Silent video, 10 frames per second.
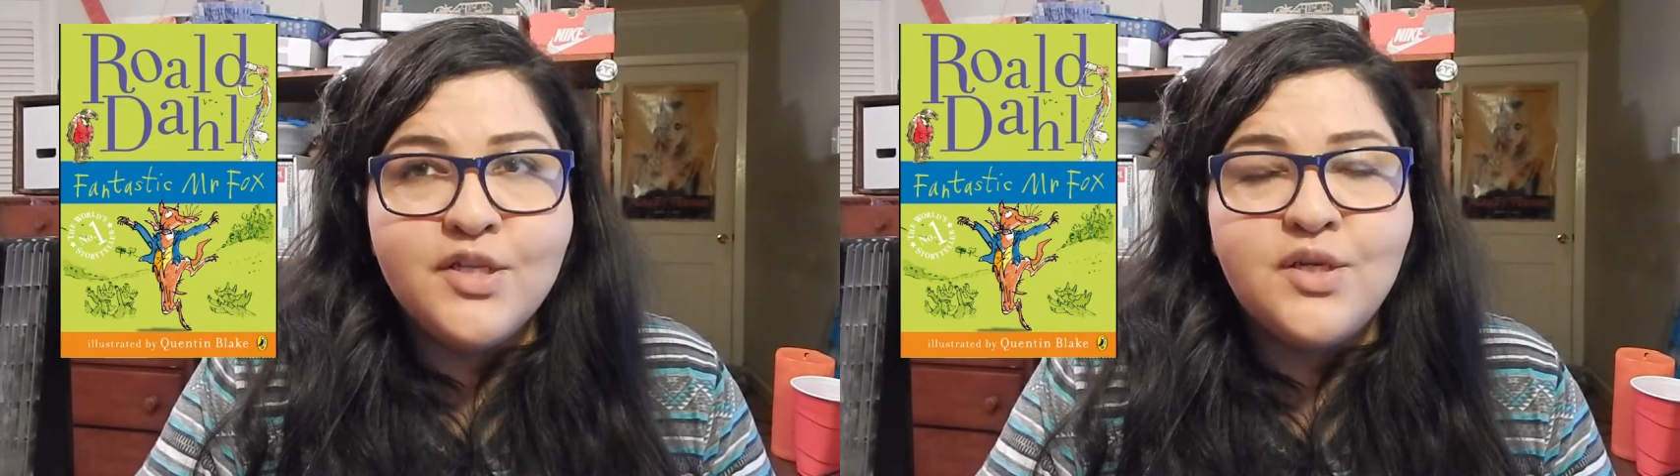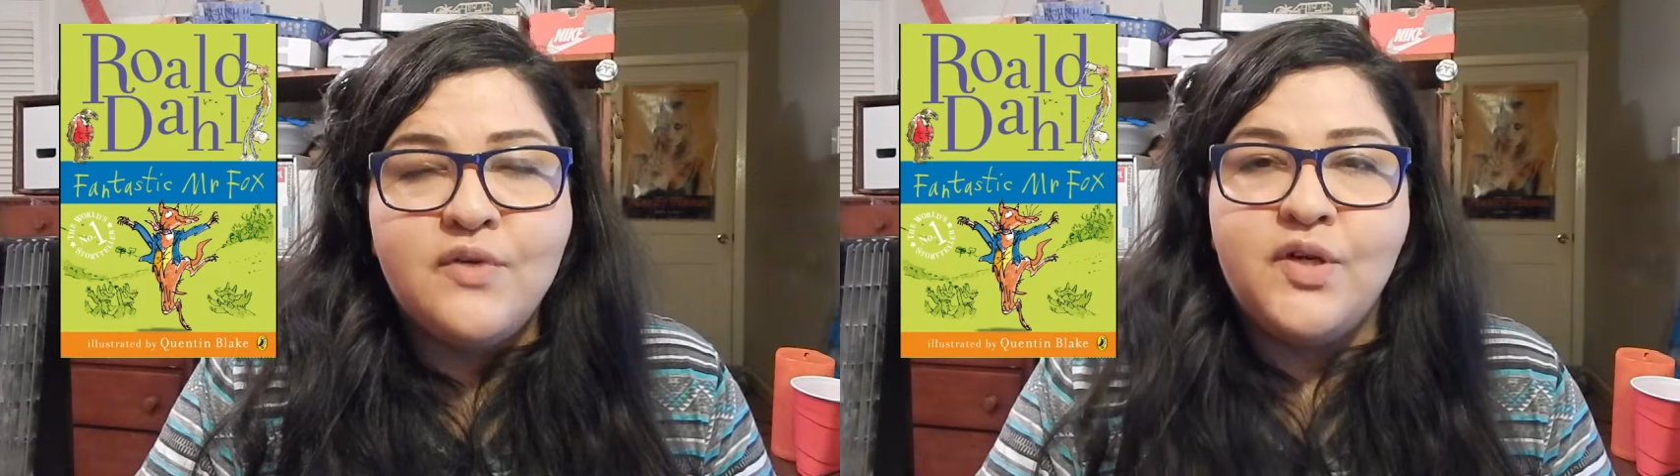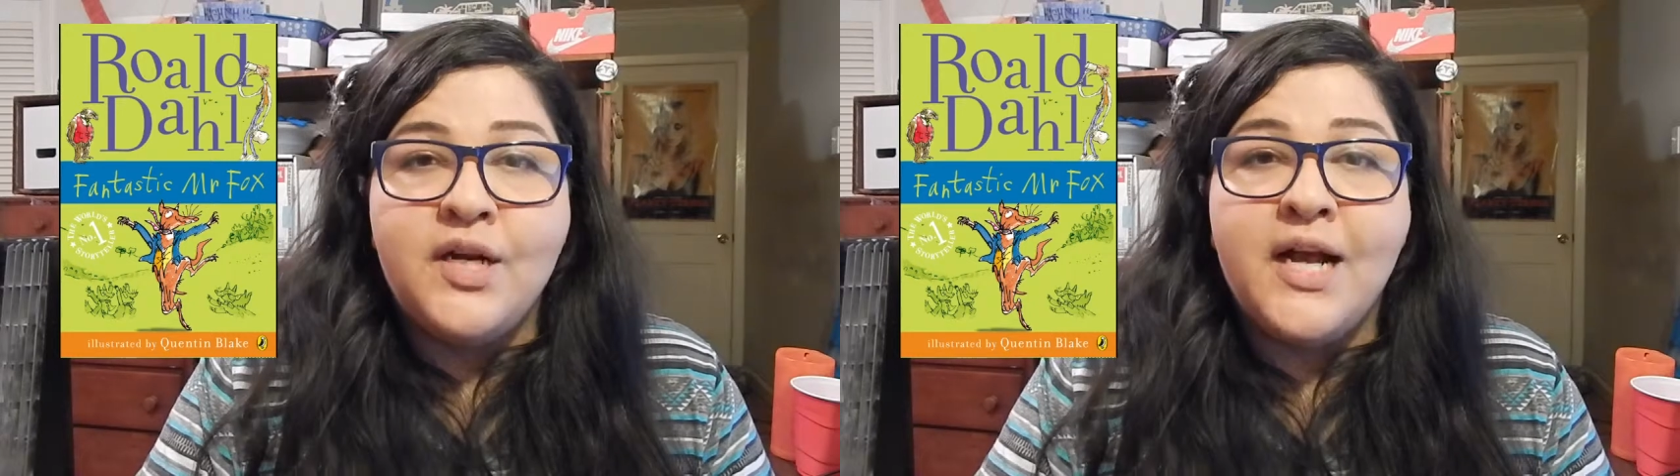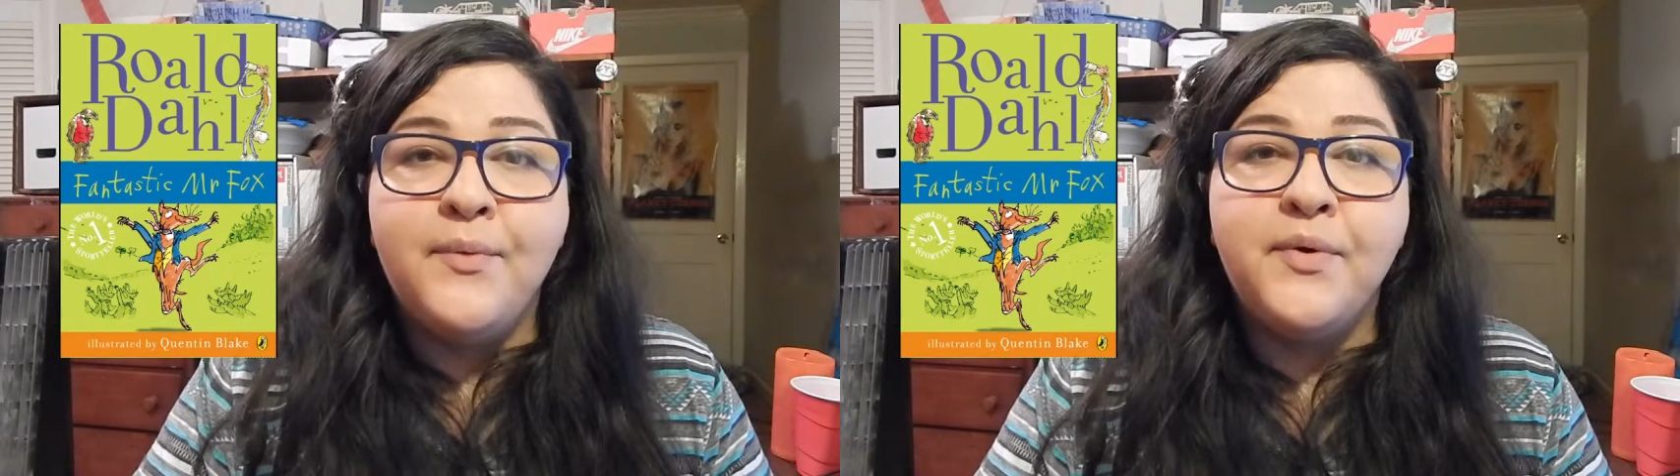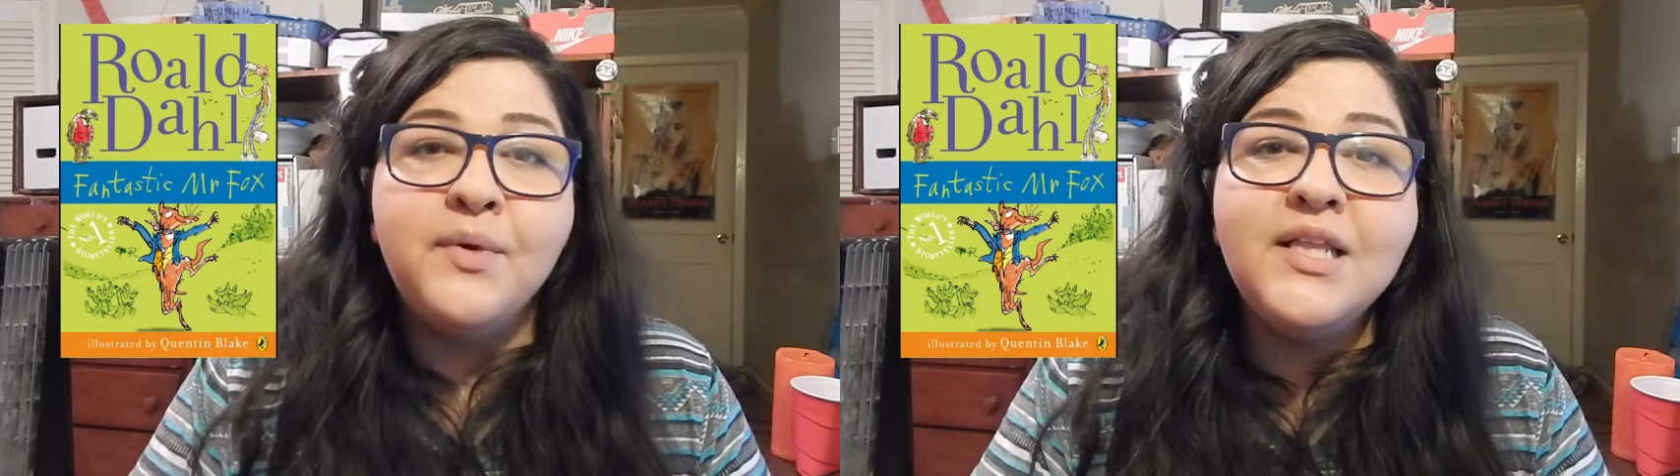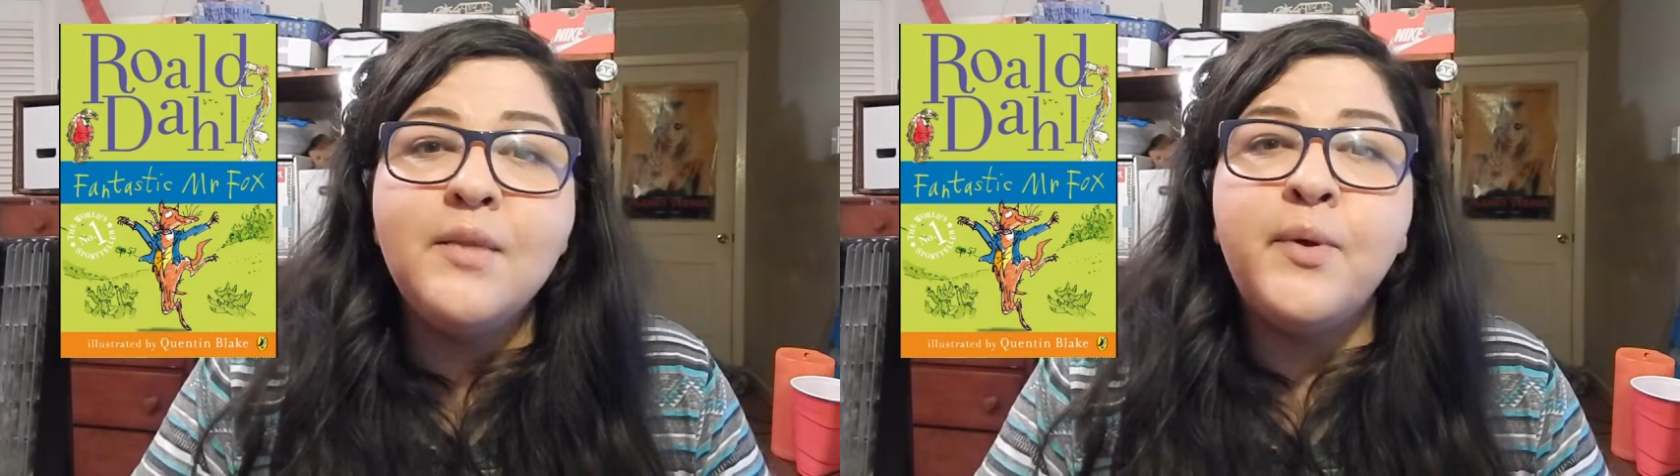so I figured I would read the